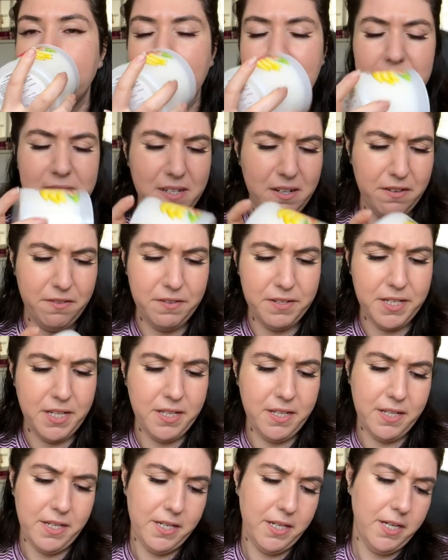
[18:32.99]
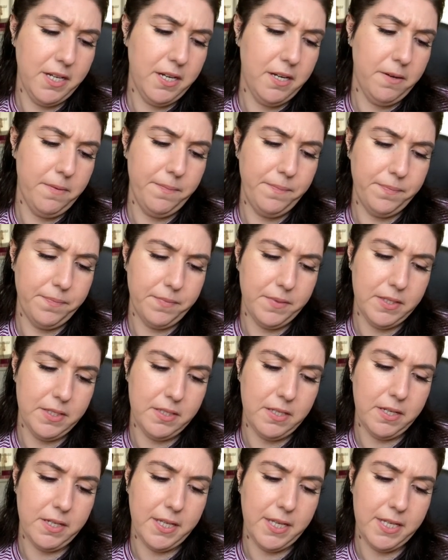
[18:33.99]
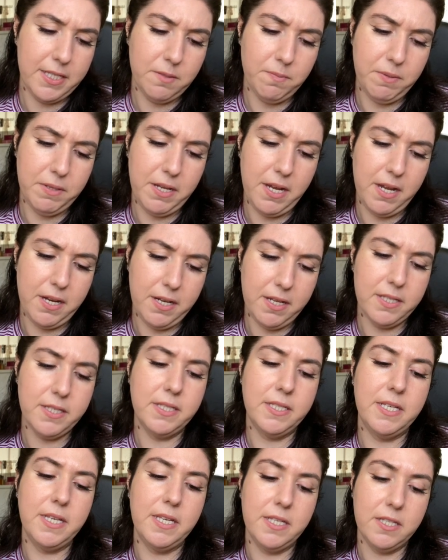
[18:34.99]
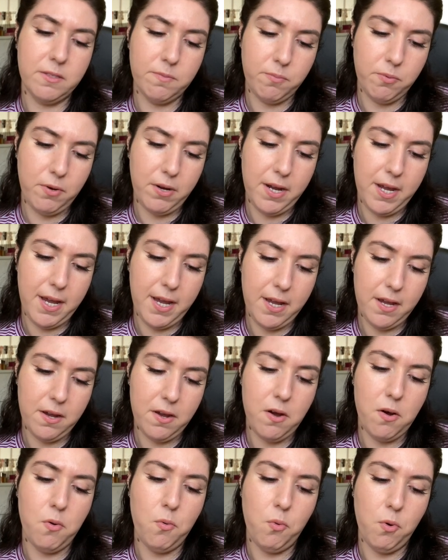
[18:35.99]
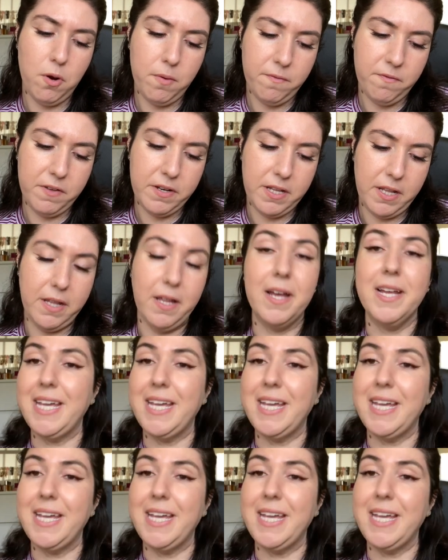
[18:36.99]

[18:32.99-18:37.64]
Is there vanilla in here? Sunkissed banana, sea spray, warm vanilla.